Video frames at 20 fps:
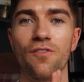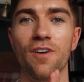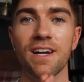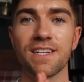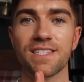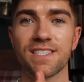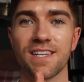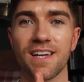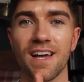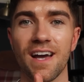
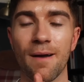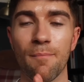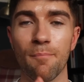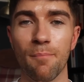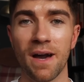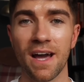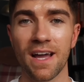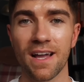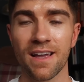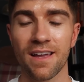Right, I'm
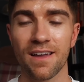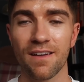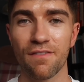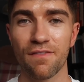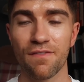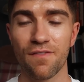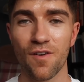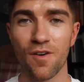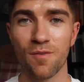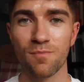back
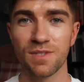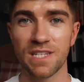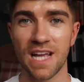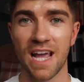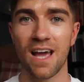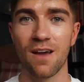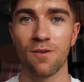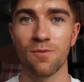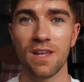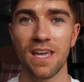from
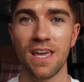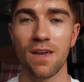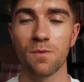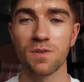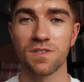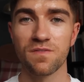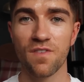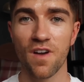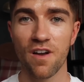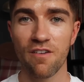town. It
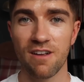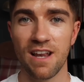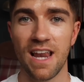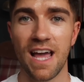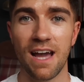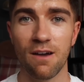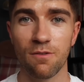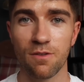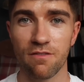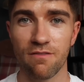was very
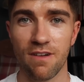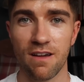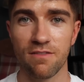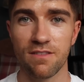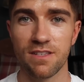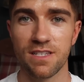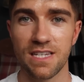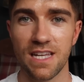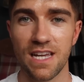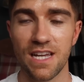loud around
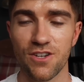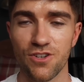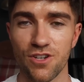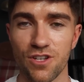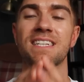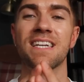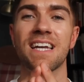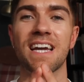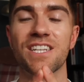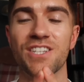the station.
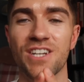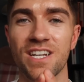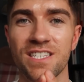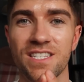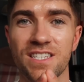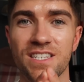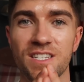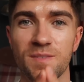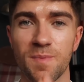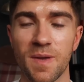Didn't get a
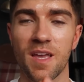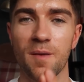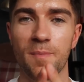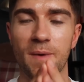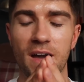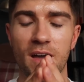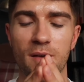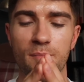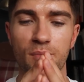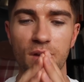chance to speak
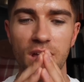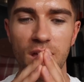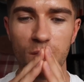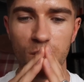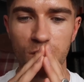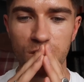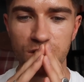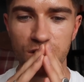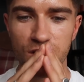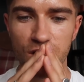about it, but it
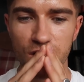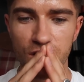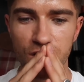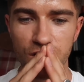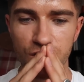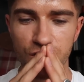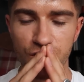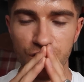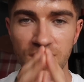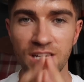was
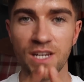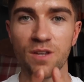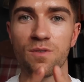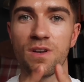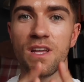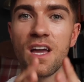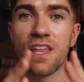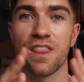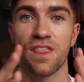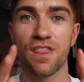
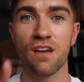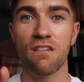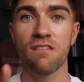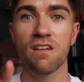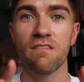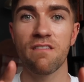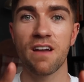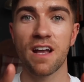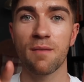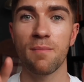genuinely, I'd
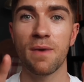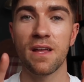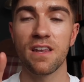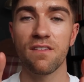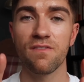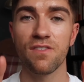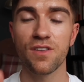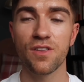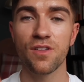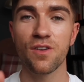thoroughly recommend
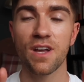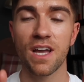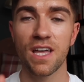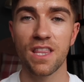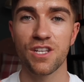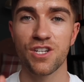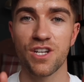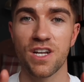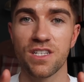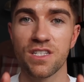if you do get
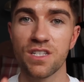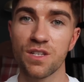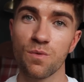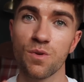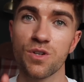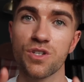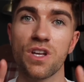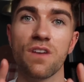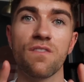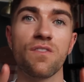the chance to
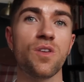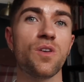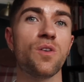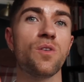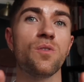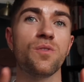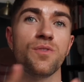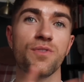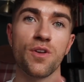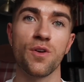watch it, if
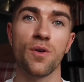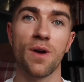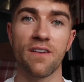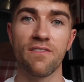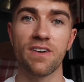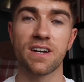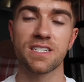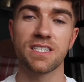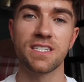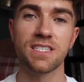you do
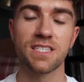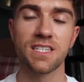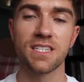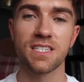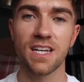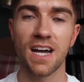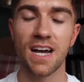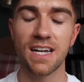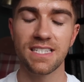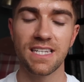have access to
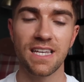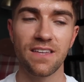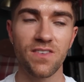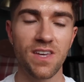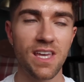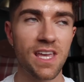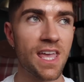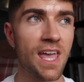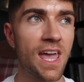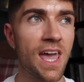Sky
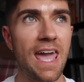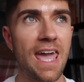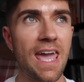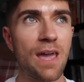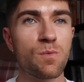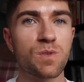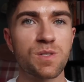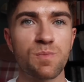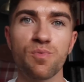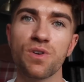TV.
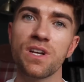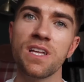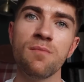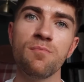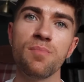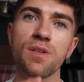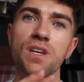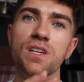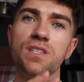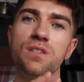It was
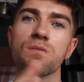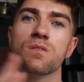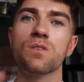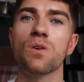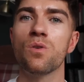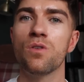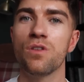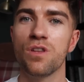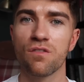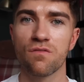brilliant because it was
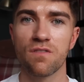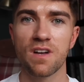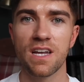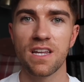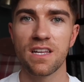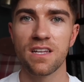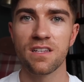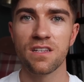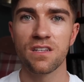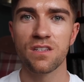
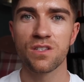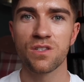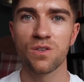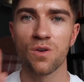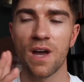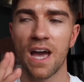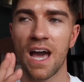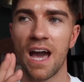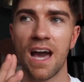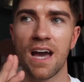unnarrated, so
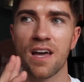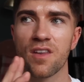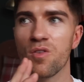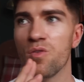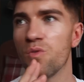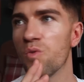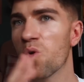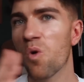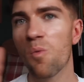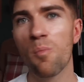it had
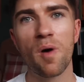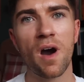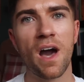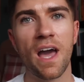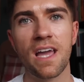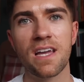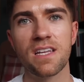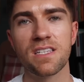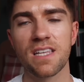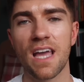no
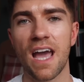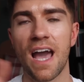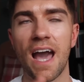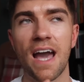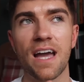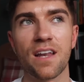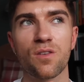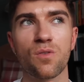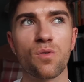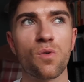bias, it
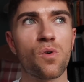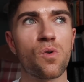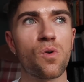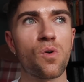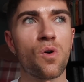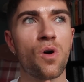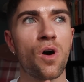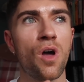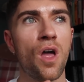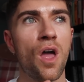had
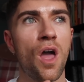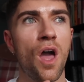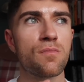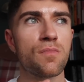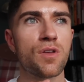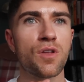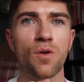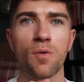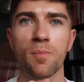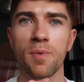no,
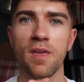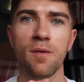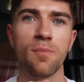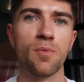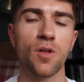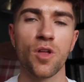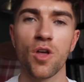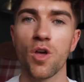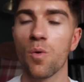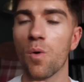you know,
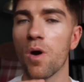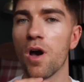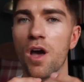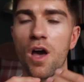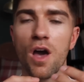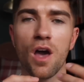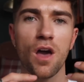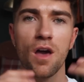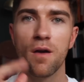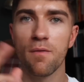people who were
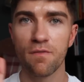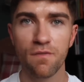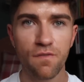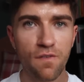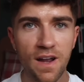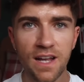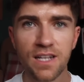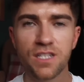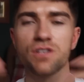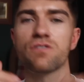her
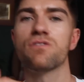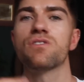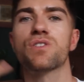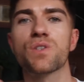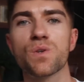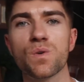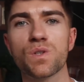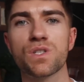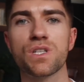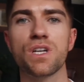friends or
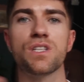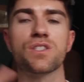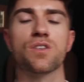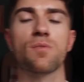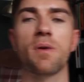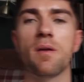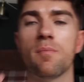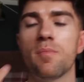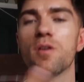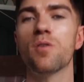associates or
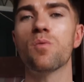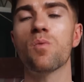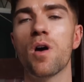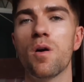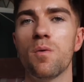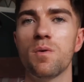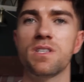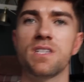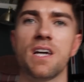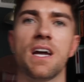people who'd
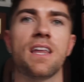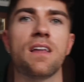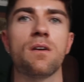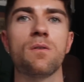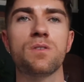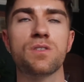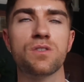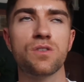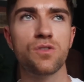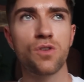worked with Diana. It
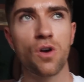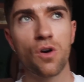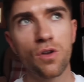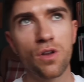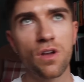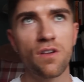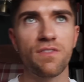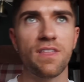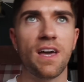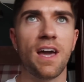was none
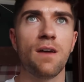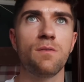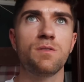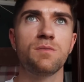of that.